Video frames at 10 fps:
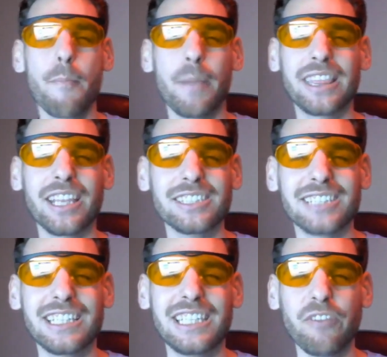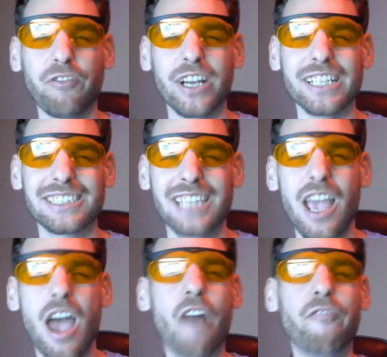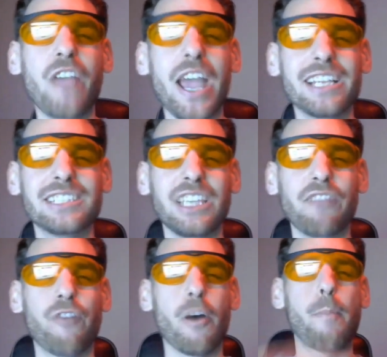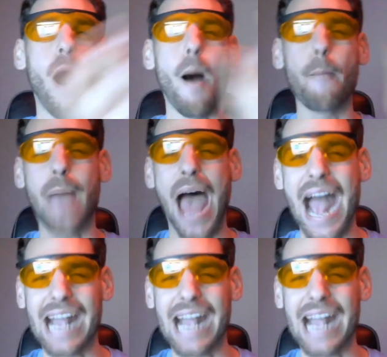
But there's a difference of fantasy football back